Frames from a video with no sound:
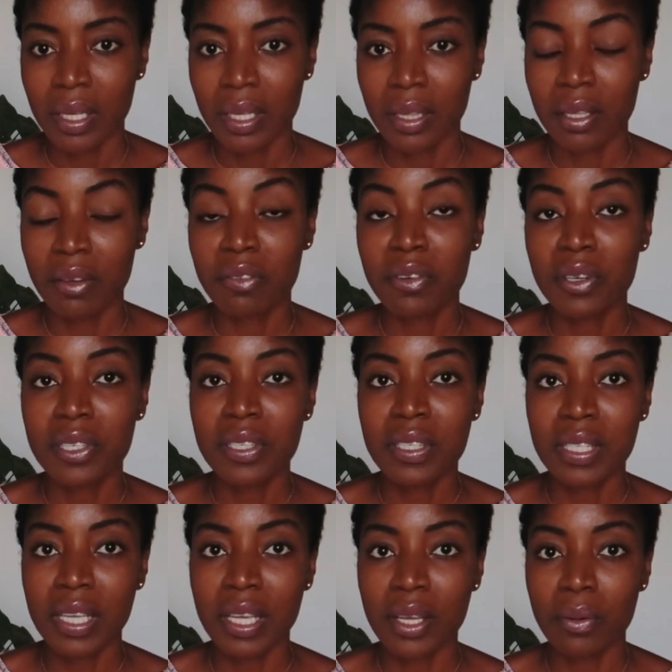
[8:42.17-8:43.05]
the
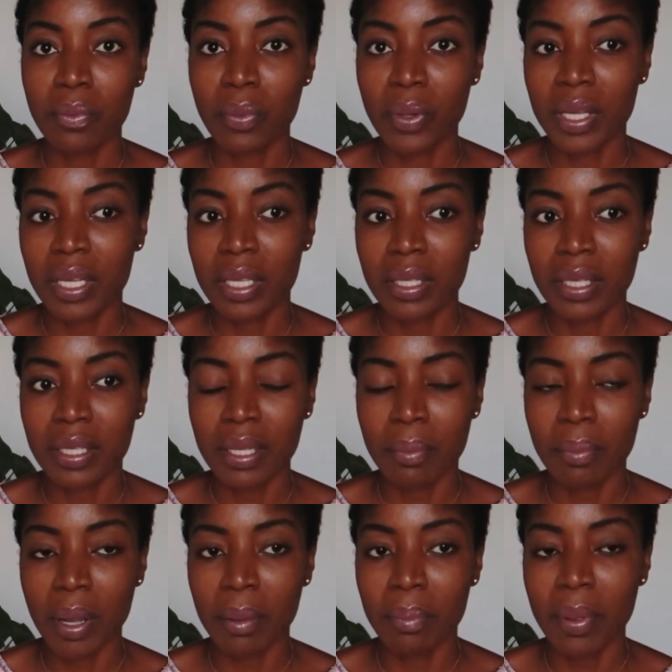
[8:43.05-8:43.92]
first thing when he looked
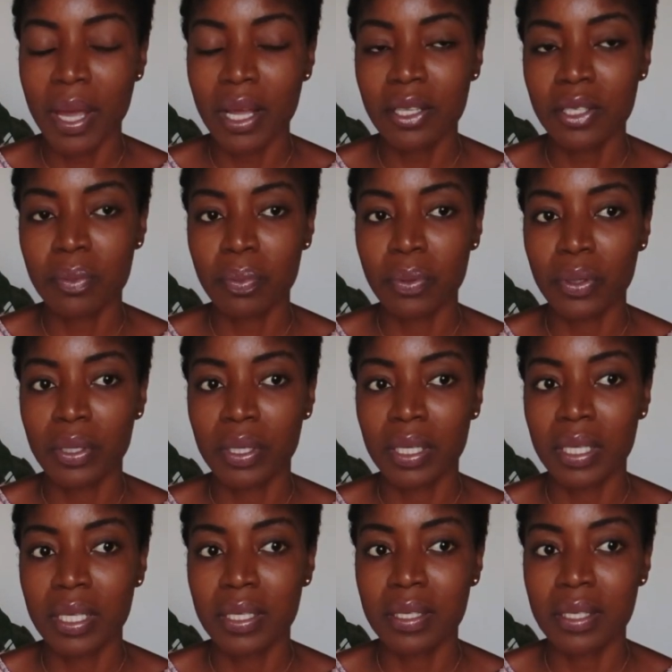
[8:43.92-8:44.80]
at my
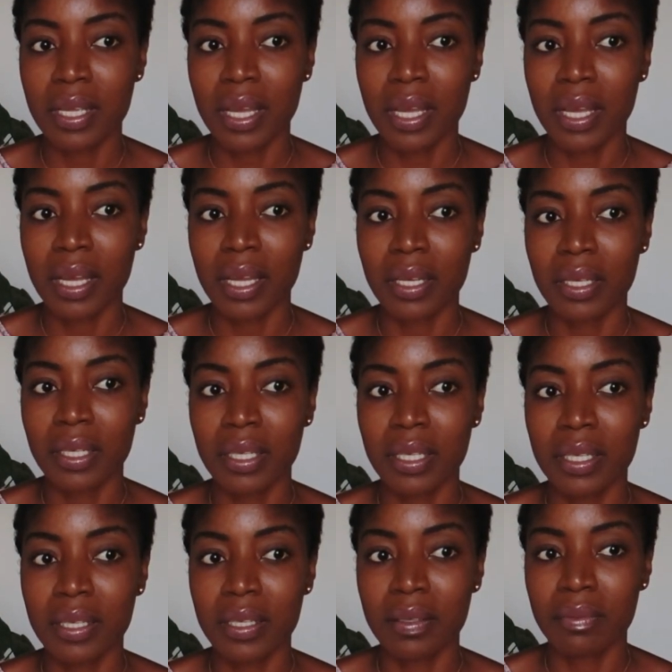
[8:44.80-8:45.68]
passport, he said
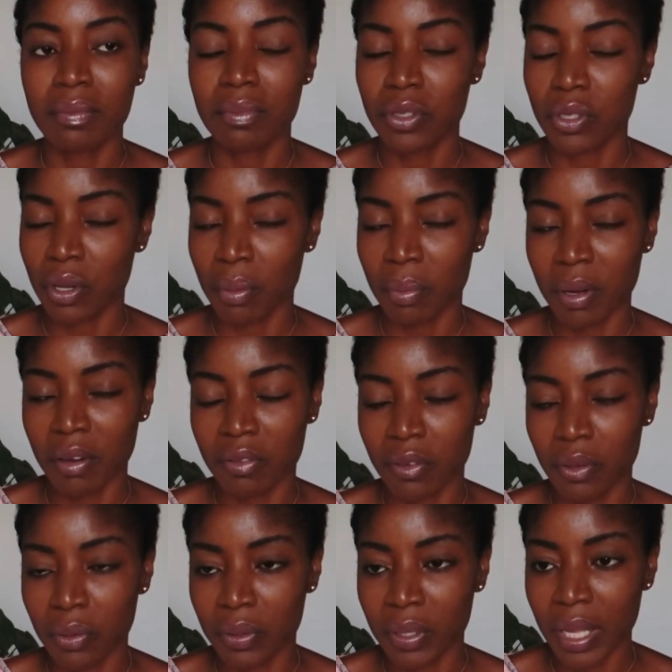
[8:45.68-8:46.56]
he saw my
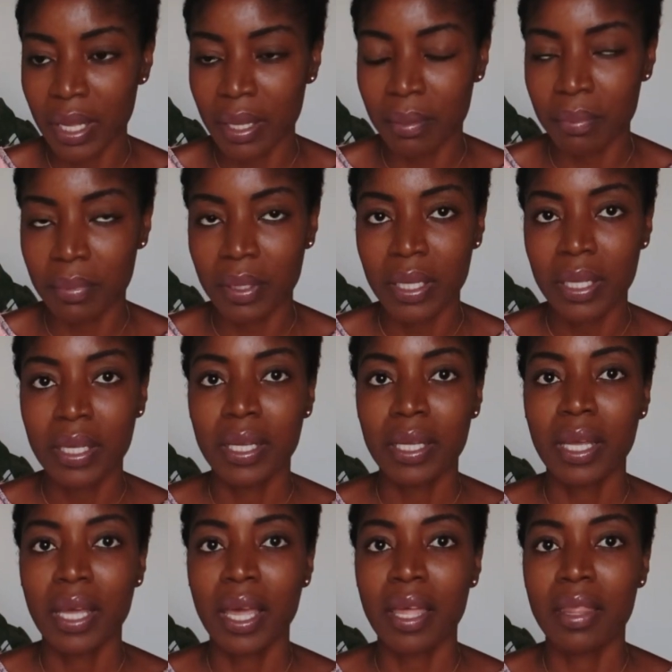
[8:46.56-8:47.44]
full name,
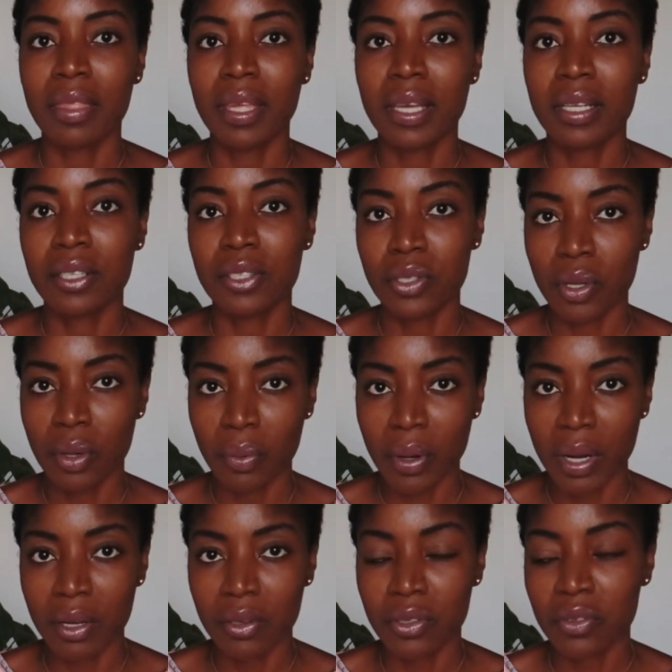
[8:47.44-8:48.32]
and then he saw
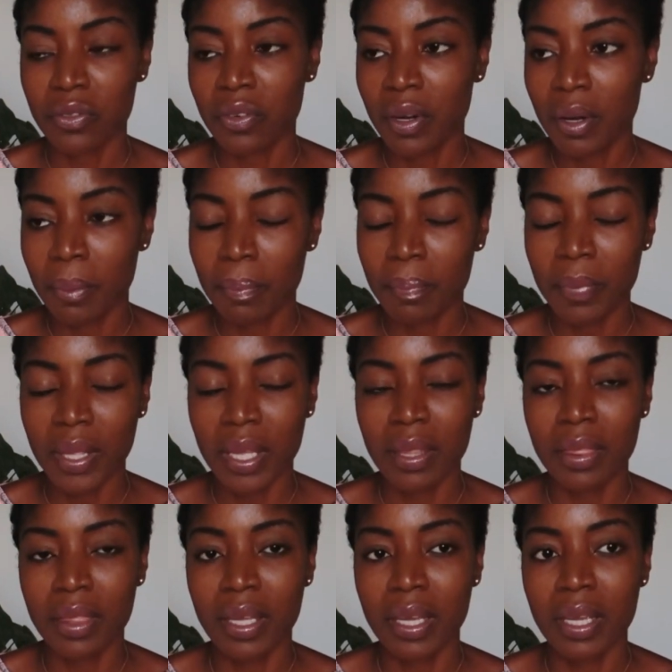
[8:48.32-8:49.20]
where I was from,
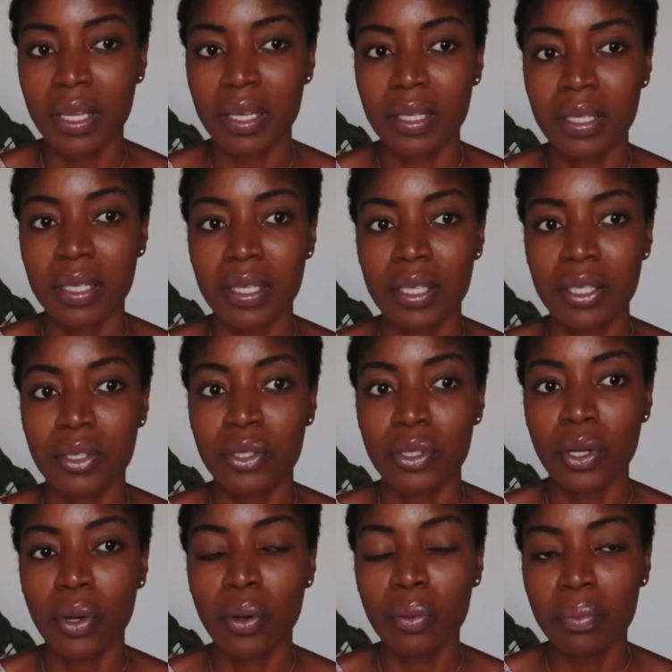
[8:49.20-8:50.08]
and then he
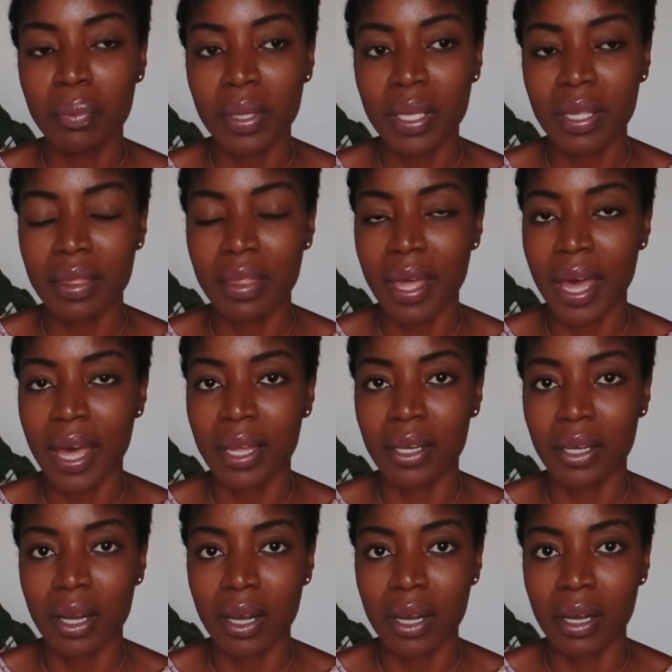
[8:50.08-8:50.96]
told me that